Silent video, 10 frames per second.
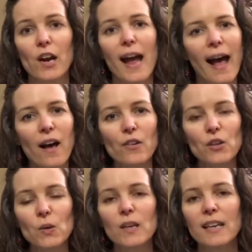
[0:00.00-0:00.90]
how
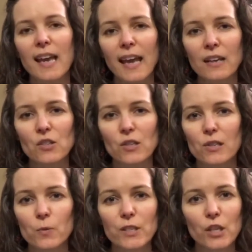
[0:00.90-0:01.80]
you can
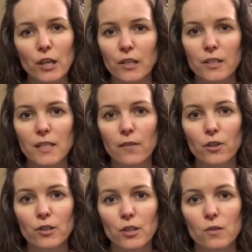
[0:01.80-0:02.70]
handle returns of
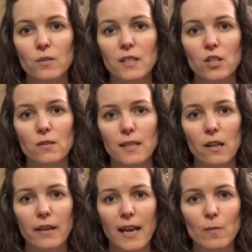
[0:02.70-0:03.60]
your shoes that you sell
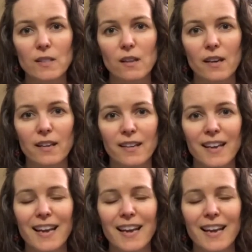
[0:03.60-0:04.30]
on Amazon.